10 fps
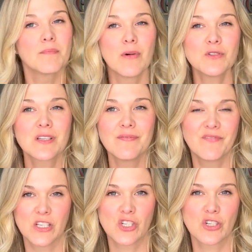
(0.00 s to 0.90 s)
Most
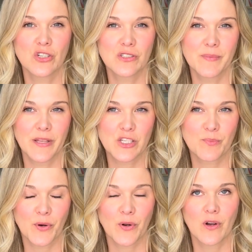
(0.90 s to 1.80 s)
conventional stimulation
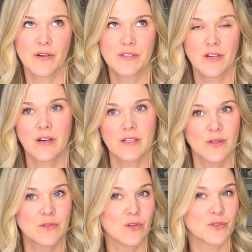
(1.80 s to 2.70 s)
protocols started at
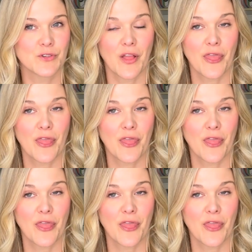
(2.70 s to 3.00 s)
dose closer to